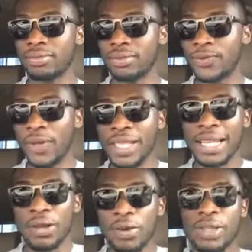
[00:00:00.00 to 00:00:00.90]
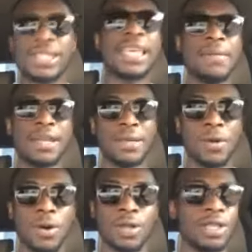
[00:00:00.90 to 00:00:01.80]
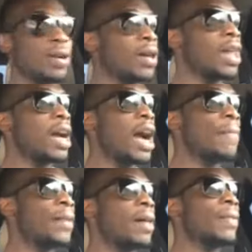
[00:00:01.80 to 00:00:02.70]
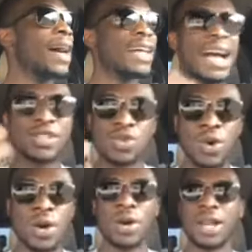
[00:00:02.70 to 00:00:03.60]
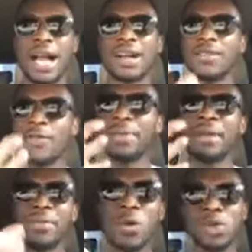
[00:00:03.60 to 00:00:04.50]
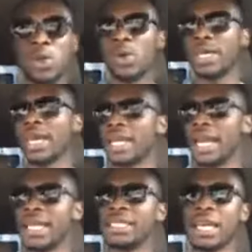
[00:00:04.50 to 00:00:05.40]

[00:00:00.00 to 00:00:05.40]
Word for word: things are not the same anymore, you know. I struggle, I can't find my mojo again. And